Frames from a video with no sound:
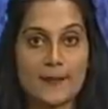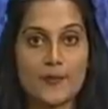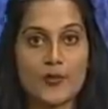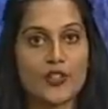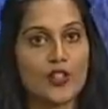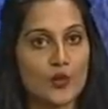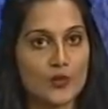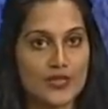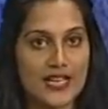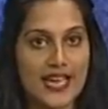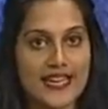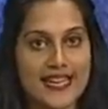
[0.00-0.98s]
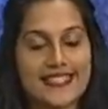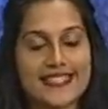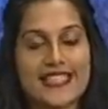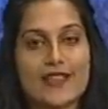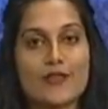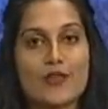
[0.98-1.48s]
with low tide at
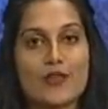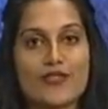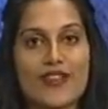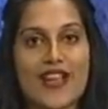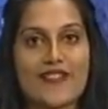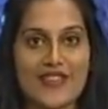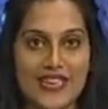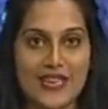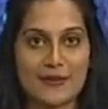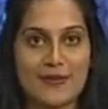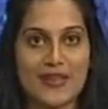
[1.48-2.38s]
7:05 a.m.